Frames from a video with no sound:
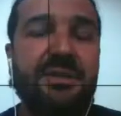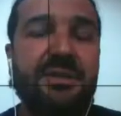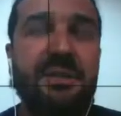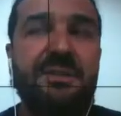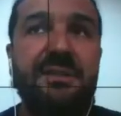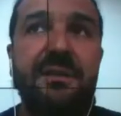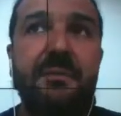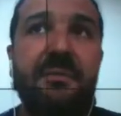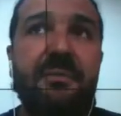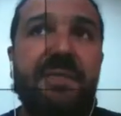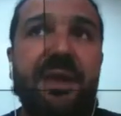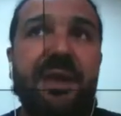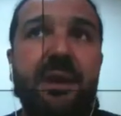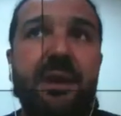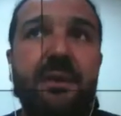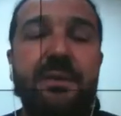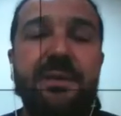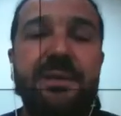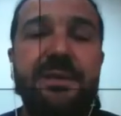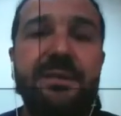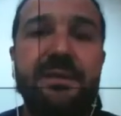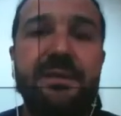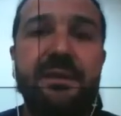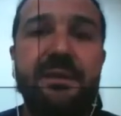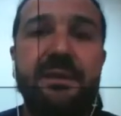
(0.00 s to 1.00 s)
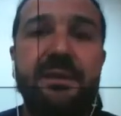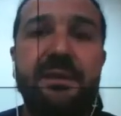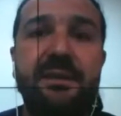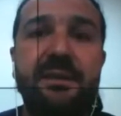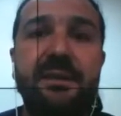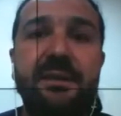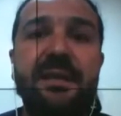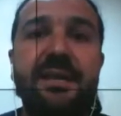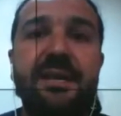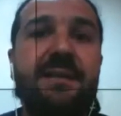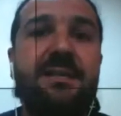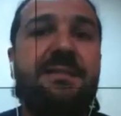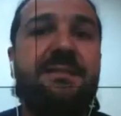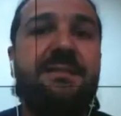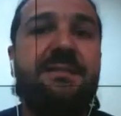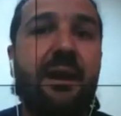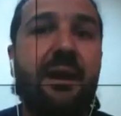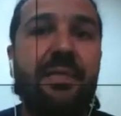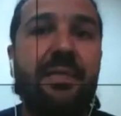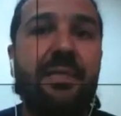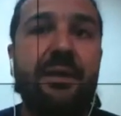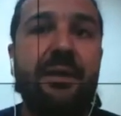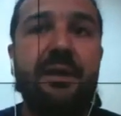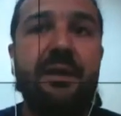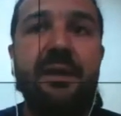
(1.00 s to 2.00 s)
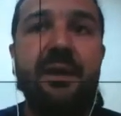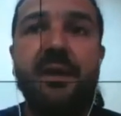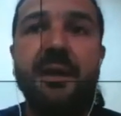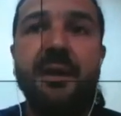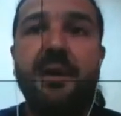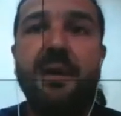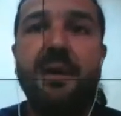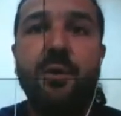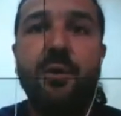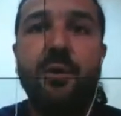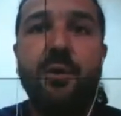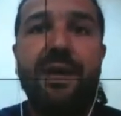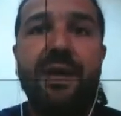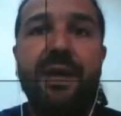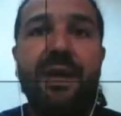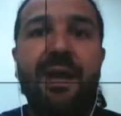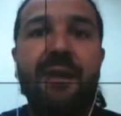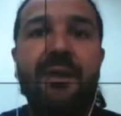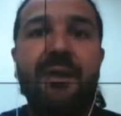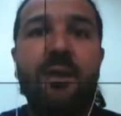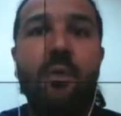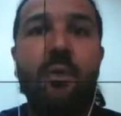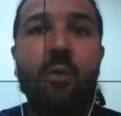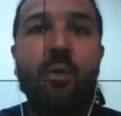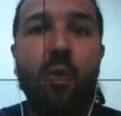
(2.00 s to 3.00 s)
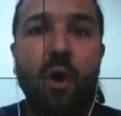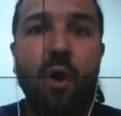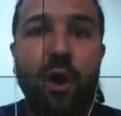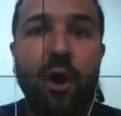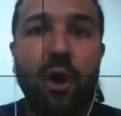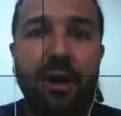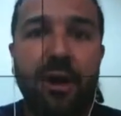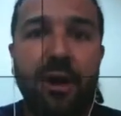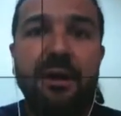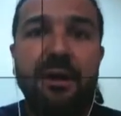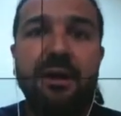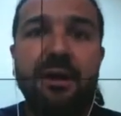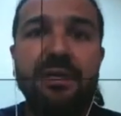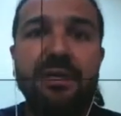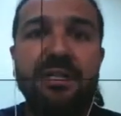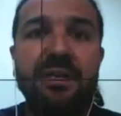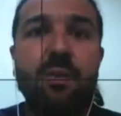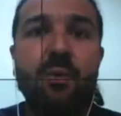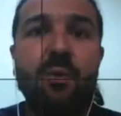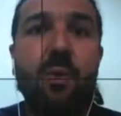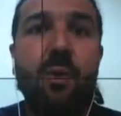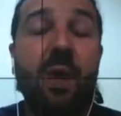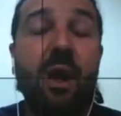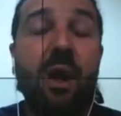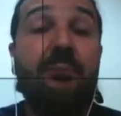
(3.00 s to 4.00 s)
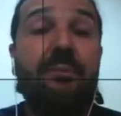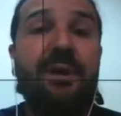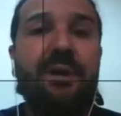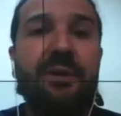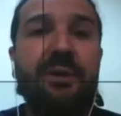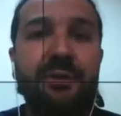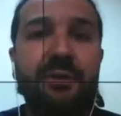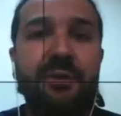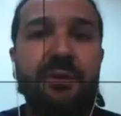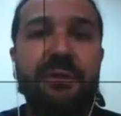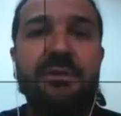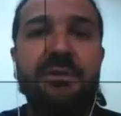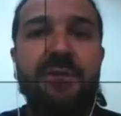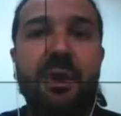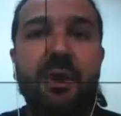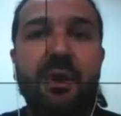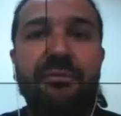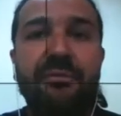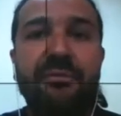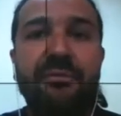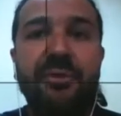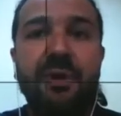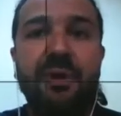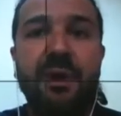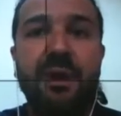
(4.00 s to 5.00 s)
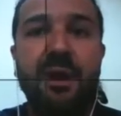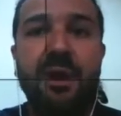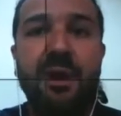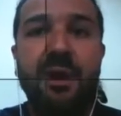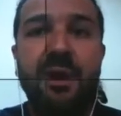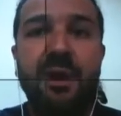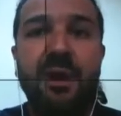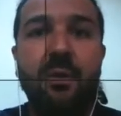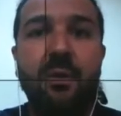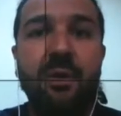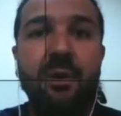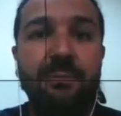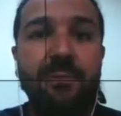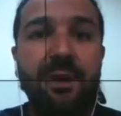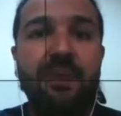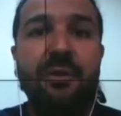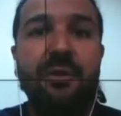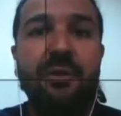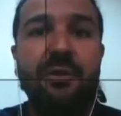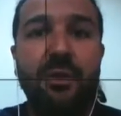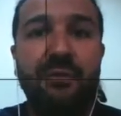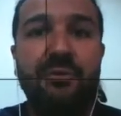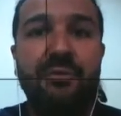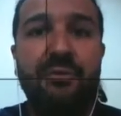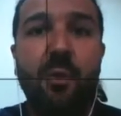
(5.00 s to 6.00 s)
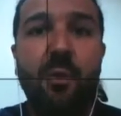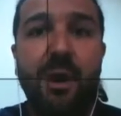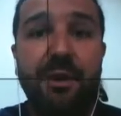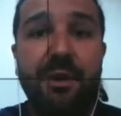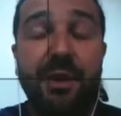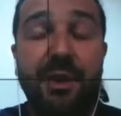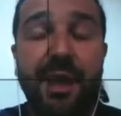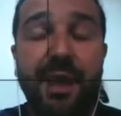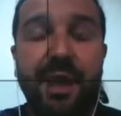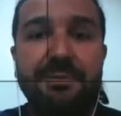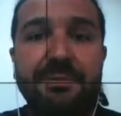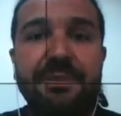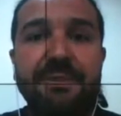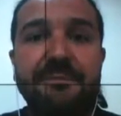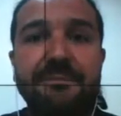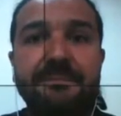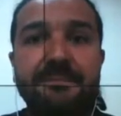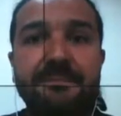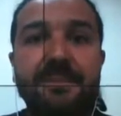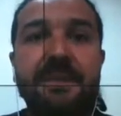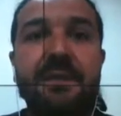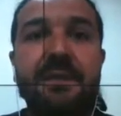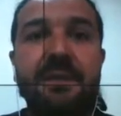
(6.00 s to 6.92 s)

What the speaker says: just something with the 10,000, we can work until 1 meter of water depth.